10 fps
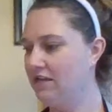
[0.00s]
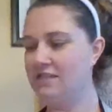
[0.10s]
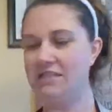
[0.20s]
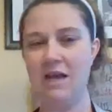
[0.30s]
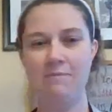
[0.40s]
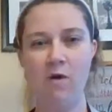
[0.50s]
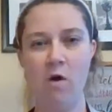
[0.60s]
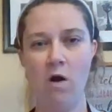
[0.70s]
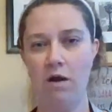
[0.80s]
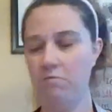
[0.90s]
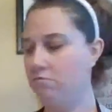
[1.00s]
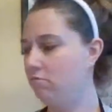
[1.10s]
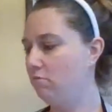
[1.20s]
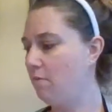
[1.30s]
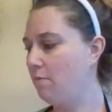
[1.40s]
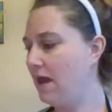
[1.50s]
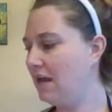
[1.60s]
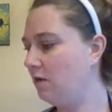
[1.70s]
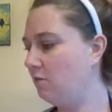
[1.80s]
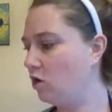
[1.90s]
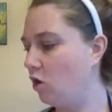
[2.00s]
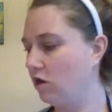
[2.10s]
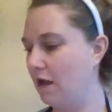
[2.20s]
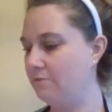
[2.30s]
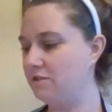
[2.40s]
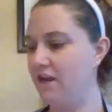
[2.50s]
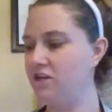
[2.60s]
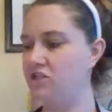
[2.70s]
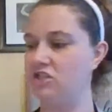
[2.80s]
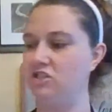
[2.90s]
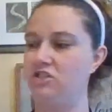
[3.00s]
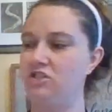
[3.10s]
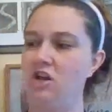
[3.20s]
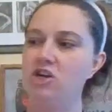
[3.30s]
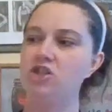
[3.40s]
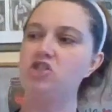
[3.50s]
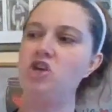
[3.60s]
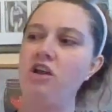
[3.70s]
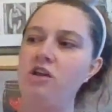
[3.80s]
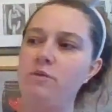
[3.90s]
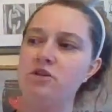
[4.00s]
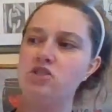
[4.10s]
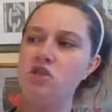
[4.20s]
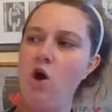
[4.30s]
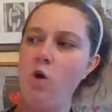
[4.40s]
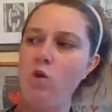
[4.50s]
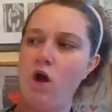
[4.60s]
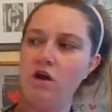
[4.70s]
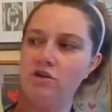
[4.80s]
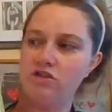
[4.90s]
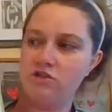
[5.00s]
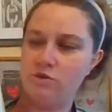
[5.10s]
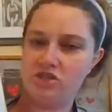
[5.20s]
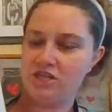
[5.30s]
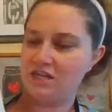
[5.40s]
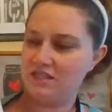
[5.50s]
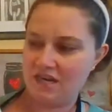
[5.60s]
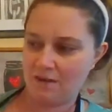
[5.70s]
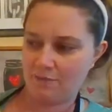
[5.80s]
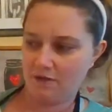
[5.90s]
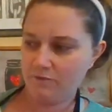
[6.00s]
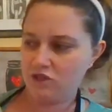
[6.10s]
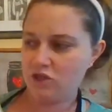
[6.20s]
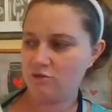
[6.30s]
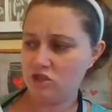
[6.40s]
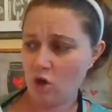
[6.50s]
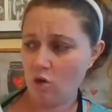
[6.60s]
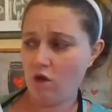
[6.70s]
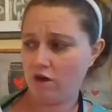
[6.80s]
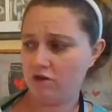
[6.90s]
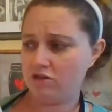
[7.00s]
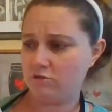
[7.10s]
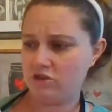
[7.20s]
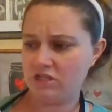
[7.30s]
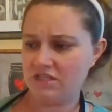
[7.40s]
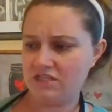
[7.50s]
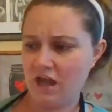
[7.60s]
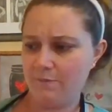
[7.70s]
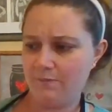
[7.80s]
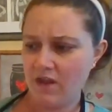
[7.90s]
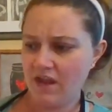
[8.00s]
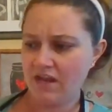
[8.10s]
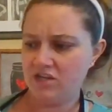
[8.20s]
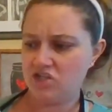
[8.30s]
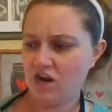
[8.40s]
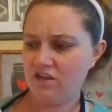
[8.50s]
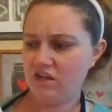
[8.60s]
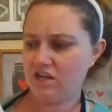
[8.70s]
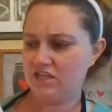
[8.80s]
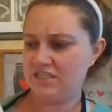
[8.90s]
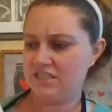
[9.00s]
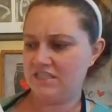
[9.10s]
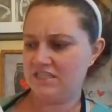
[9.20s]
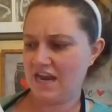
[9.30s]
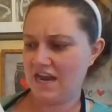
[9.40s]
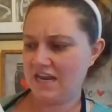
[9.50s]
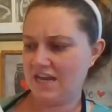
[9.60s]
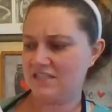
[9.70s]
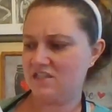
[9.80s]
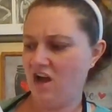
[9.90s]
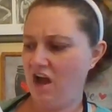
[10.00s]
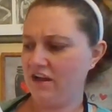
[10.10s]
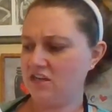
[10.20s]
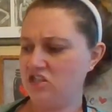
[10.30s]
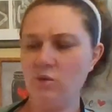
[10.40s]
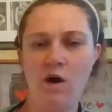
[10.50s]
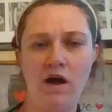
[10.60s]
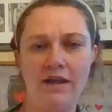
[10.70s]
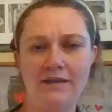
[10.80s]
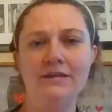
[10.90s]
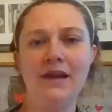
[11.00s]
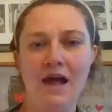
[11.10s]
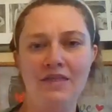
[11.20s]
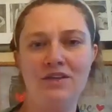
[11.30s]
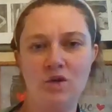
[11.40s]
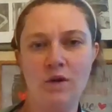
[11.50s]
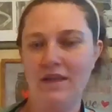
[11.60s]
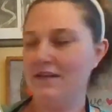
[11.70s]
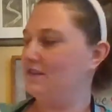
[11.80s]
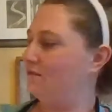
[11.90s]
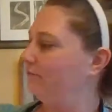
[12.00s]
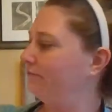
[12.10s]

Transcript: Step 4. Make and record observations. Charlotte was no longer squished at the table. She was no longer squished in the tub. And Charlotte could take as long as she wanted on the toilet.